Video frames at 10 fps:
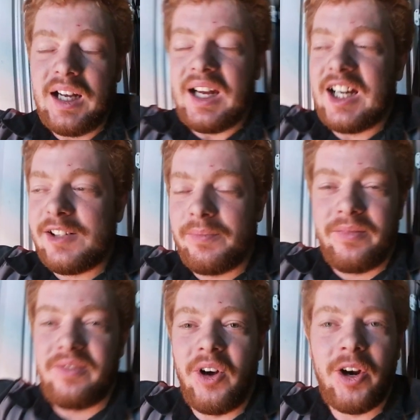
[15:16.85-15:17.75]

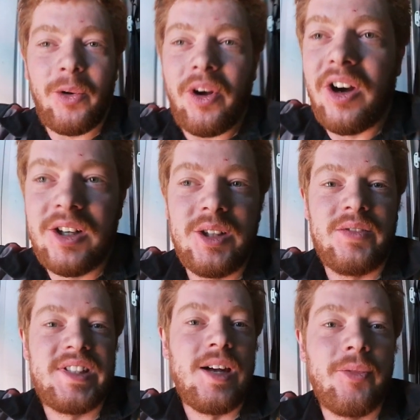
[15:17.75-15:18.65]
Final kind
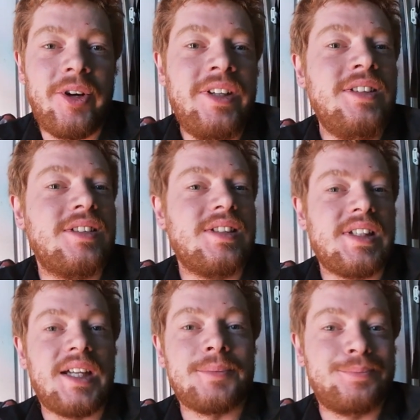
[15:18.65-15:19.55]
of summary is